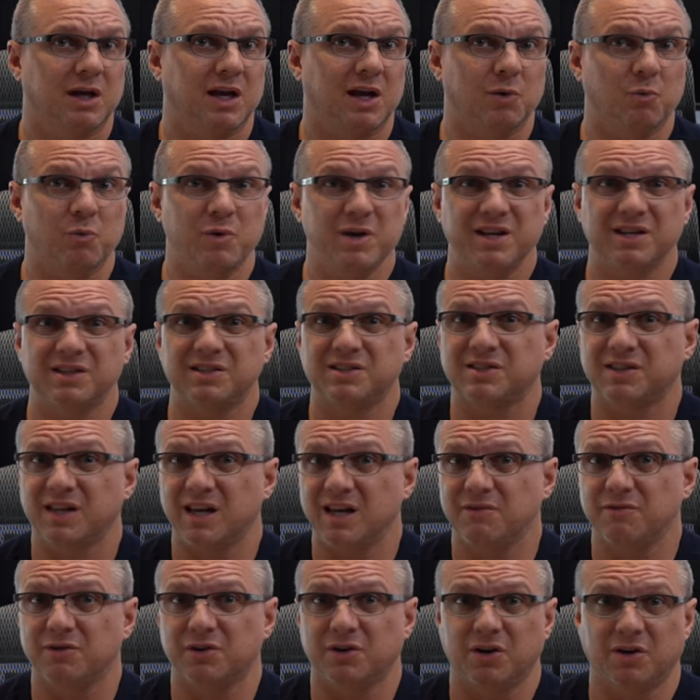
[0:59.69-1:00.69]
and we can
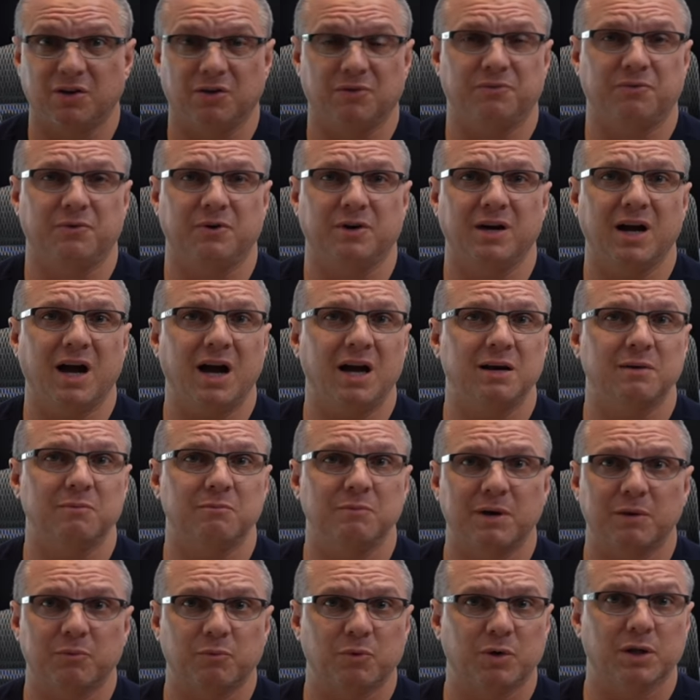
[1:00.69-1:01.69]
save another
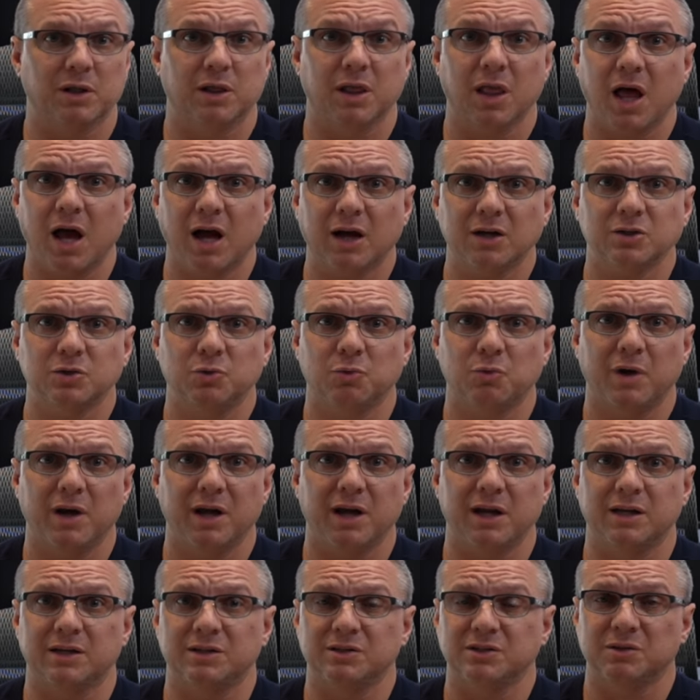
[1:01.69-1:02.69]
forgotten memory locked
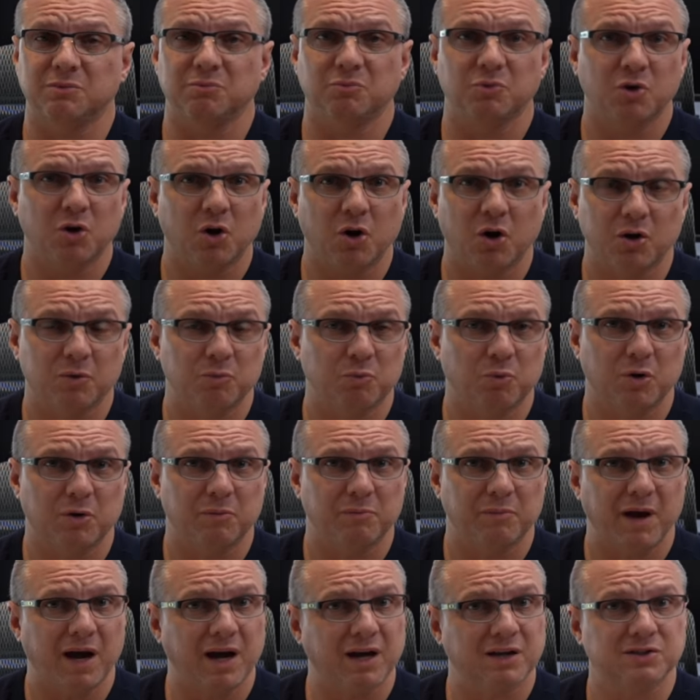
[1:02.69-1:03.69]
away in some
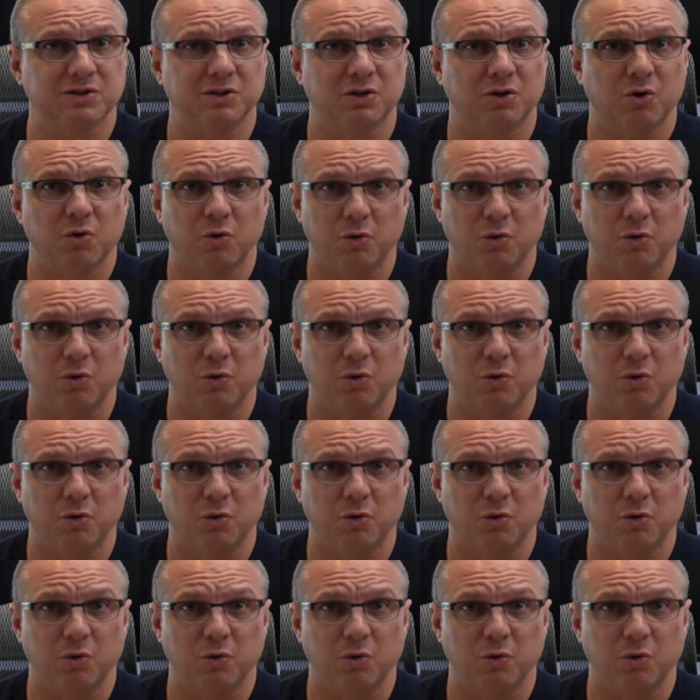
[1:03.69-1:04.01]
cardboard box in a